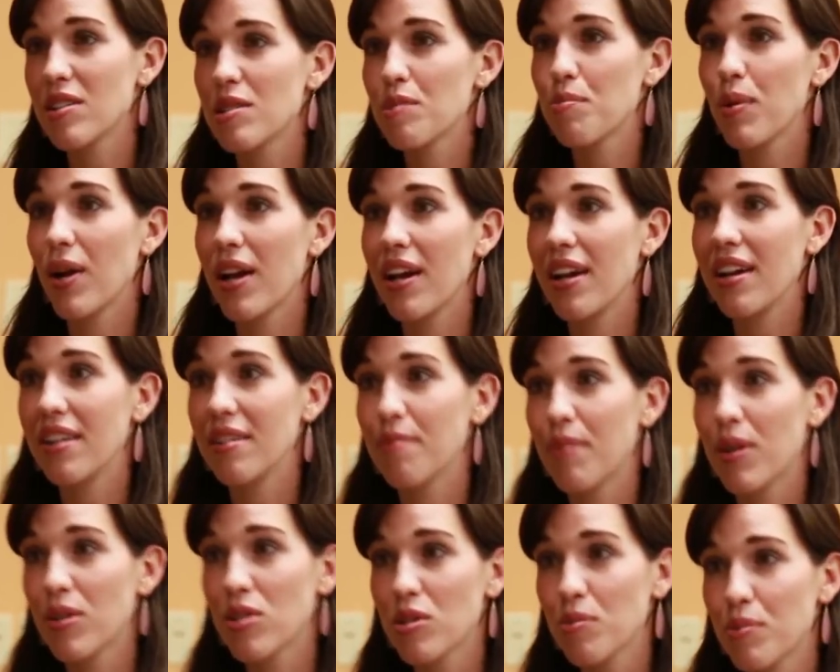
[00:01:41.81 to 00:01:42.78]
his brain,
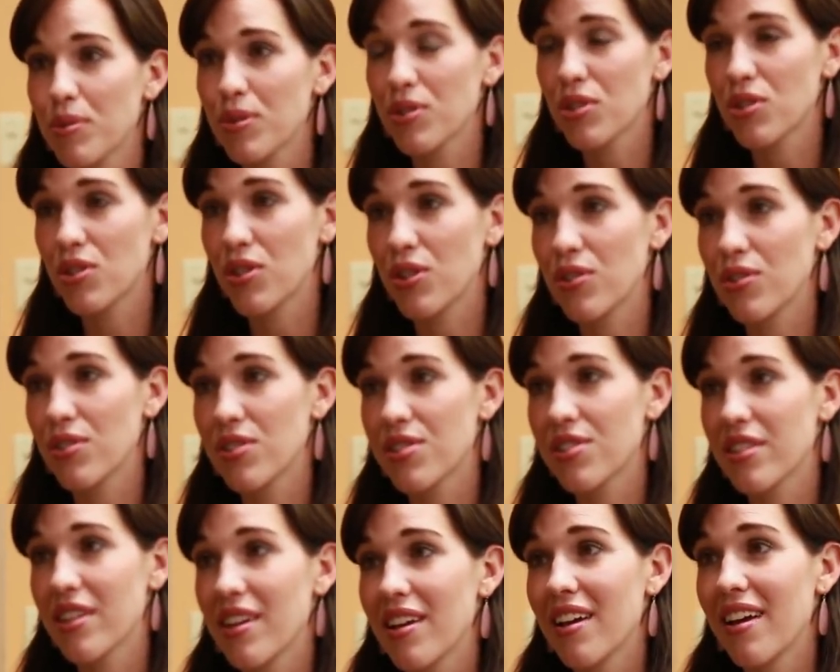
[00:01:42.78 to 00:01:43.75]
multiple strokes,
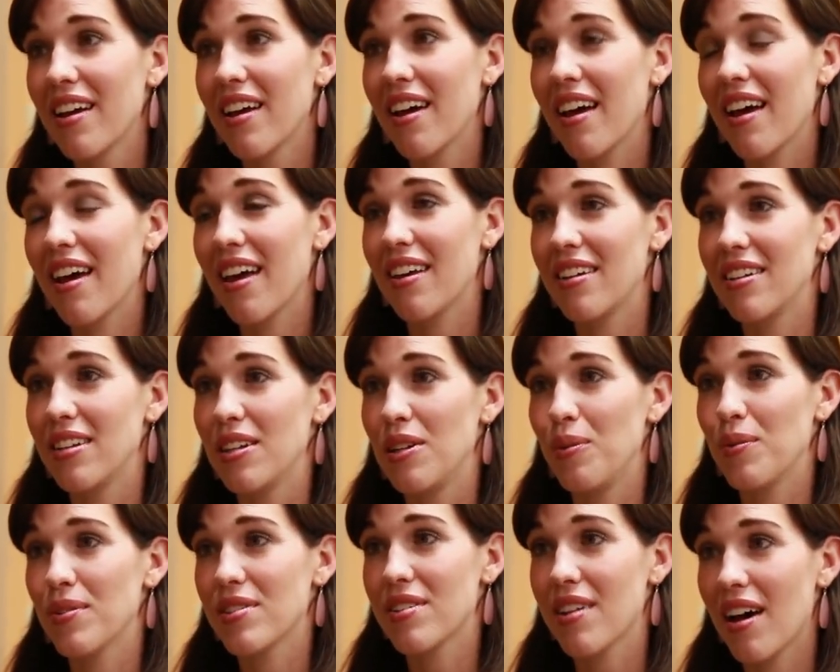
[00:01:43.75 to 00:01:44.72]
and he
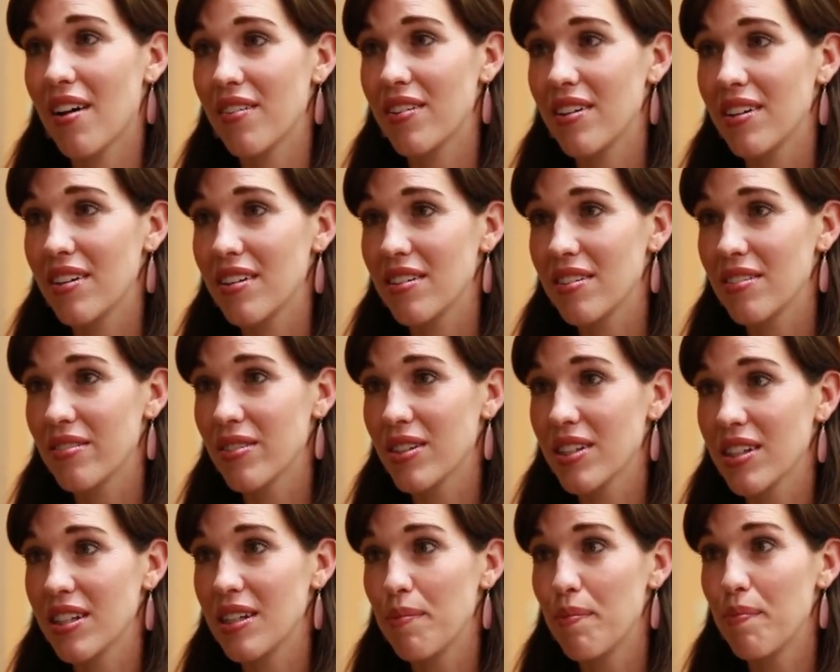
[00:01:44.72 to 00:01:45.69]
was having
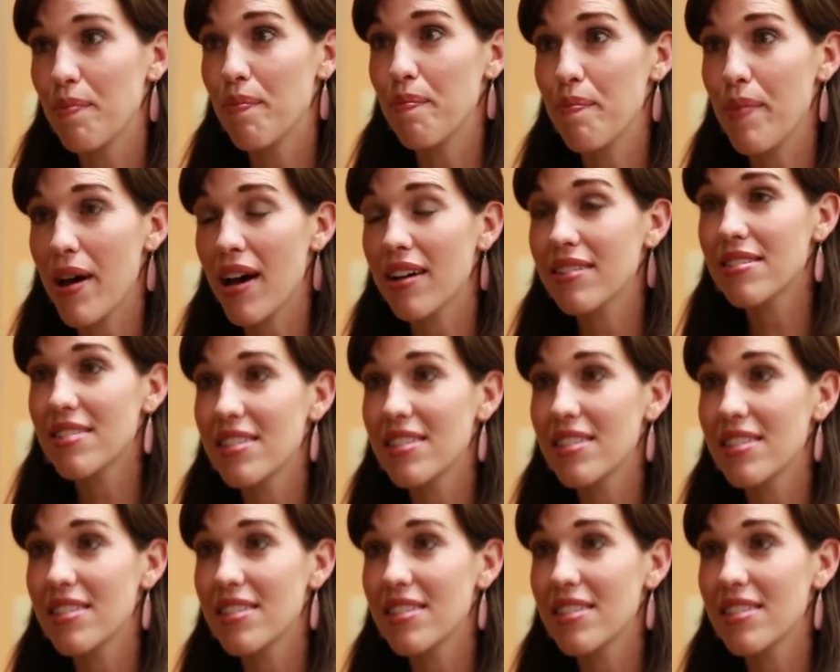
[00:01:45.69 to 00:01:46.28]
really bad